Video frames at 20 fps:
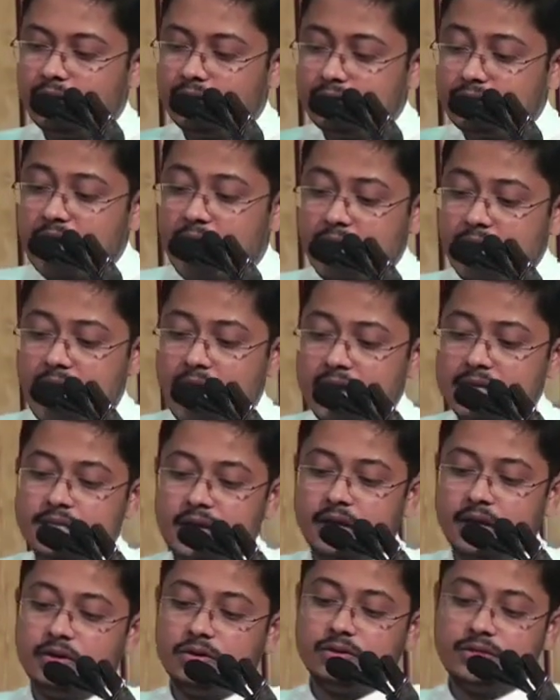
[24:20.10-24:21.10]
China has
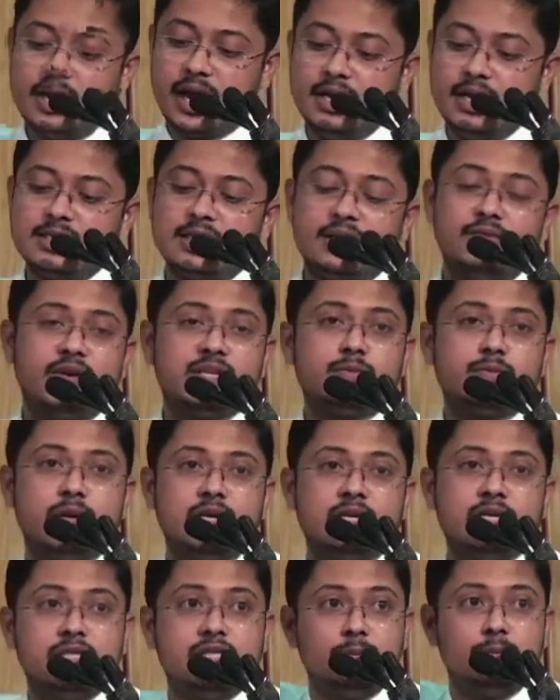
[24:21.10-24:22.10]
done. Chinese
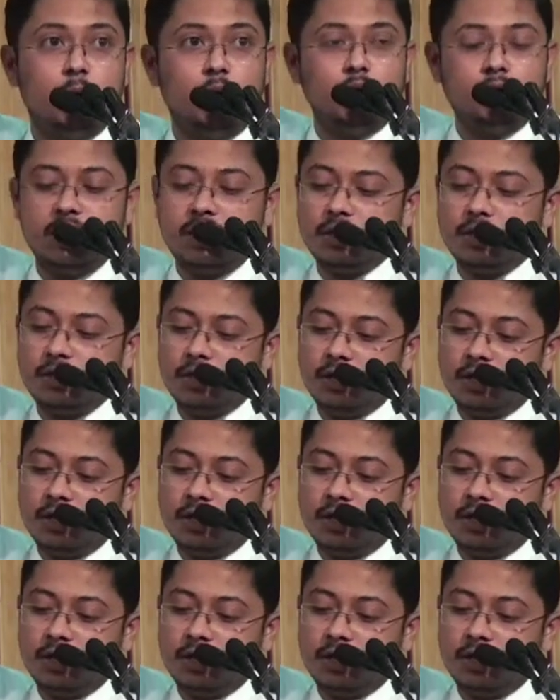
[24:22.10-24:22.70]
investment in Djibouti,